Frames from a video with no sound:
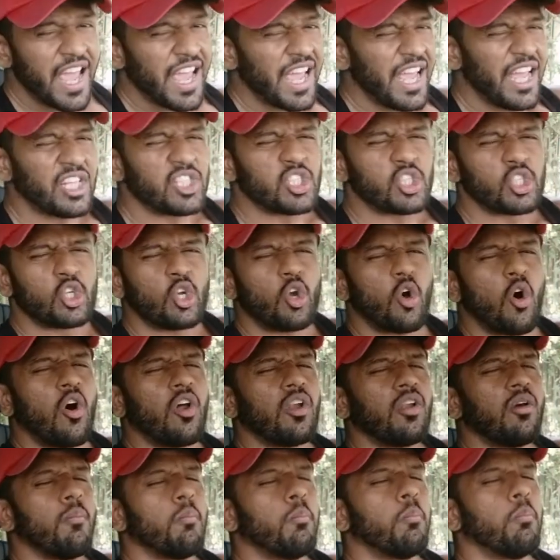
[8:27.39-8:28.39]
It's
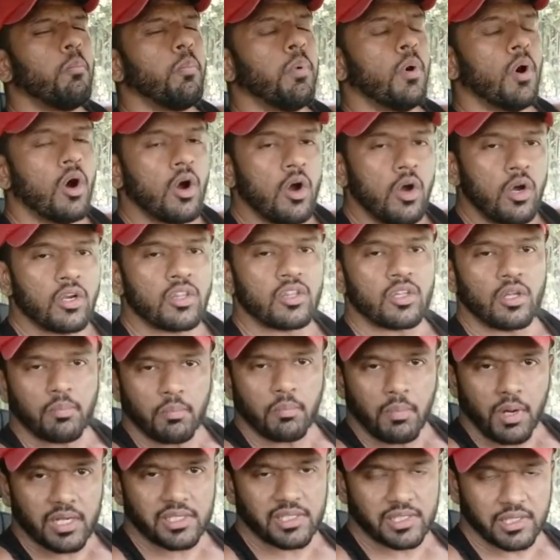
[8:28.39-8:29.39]
gonna burn the
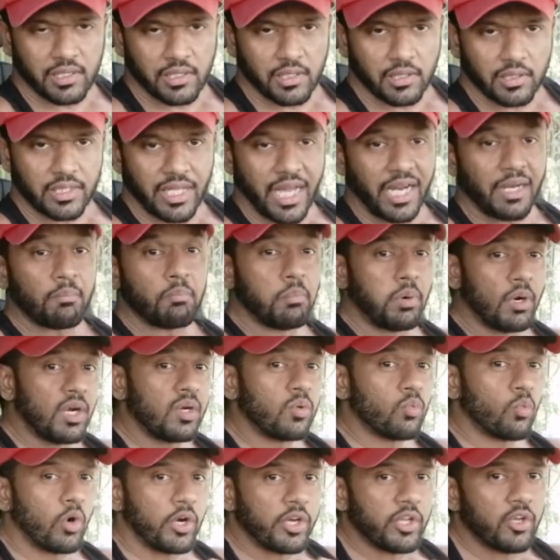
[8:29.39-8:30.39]
muscle. That
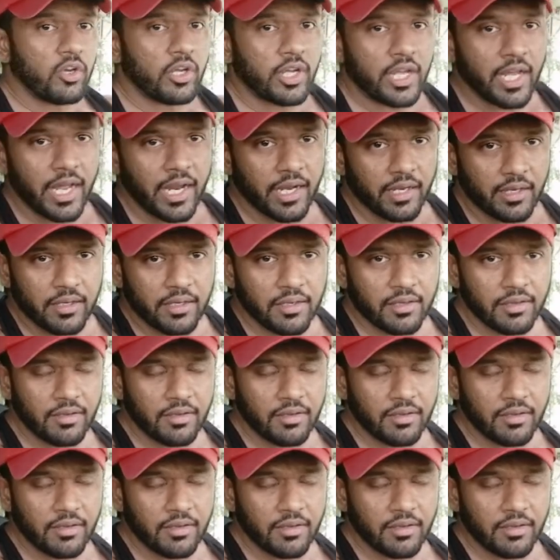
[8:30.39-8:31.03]
burn what you get.